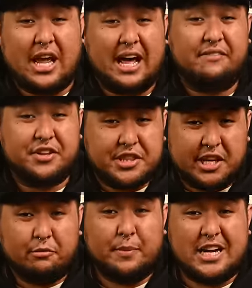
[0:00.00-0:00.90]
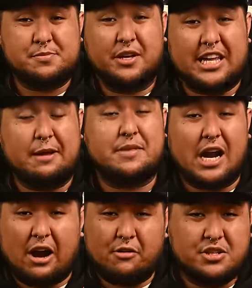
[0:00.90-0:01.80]
have the thermal management game
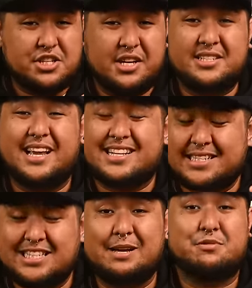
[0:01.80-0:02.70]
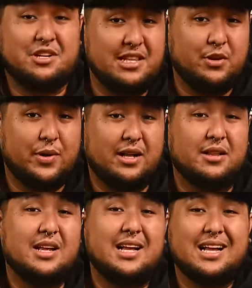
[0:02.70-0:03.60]
that ROG does exceptionally
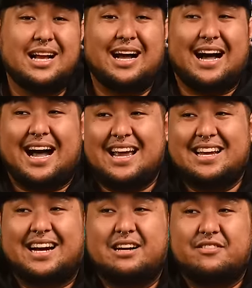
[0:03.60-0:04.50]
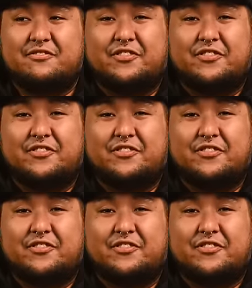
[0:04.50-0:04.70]
well, I can't